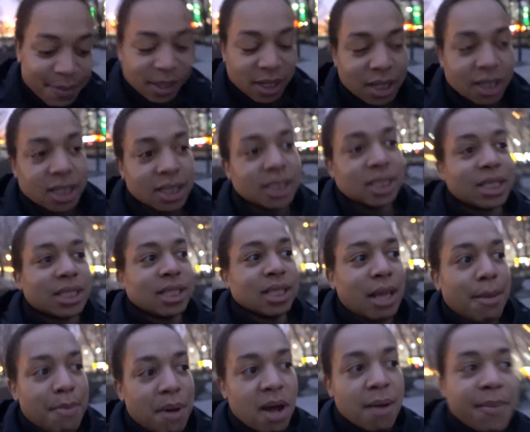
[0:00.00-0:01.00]
because
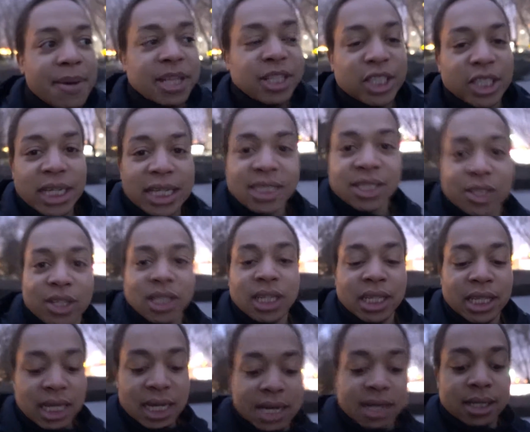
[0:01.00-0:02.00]
that part of Beijing has nothing
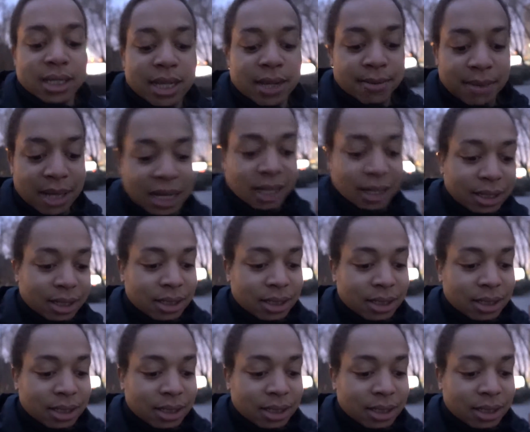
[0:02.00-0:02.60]
there except like,